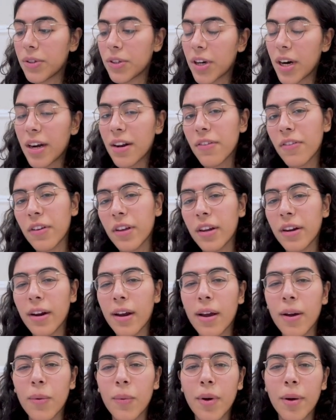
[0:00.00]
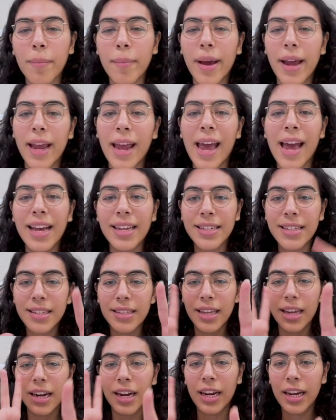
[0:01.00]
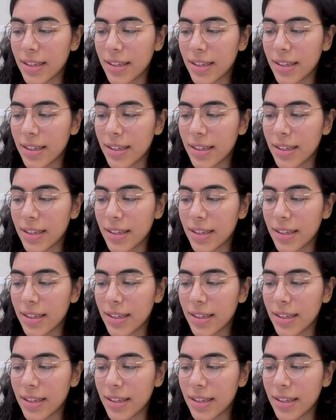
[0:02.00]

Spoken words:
trying to figure out what my aesthetic